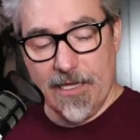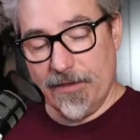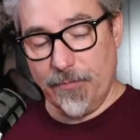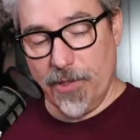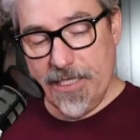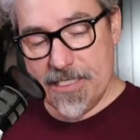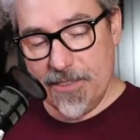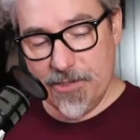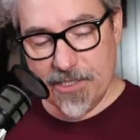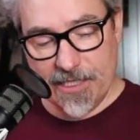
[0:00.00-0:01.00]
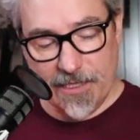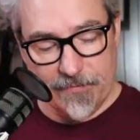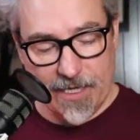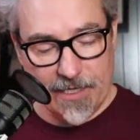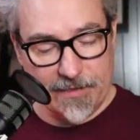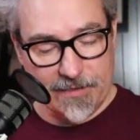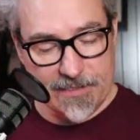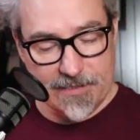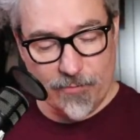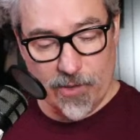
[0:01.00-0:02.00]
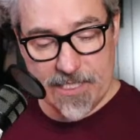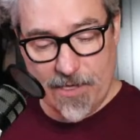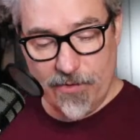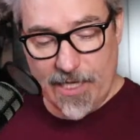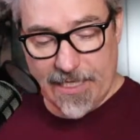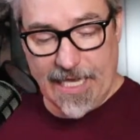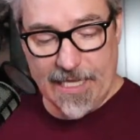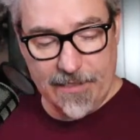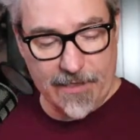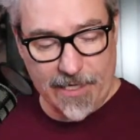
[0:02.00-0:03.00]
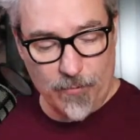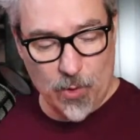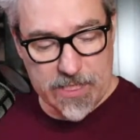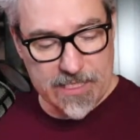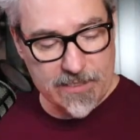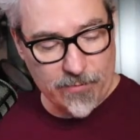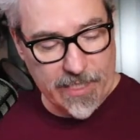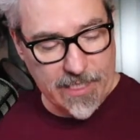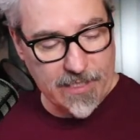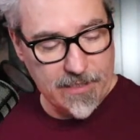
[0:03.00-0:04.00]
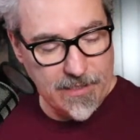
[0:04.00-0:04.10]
The place I usually get mine was out again, most of the week.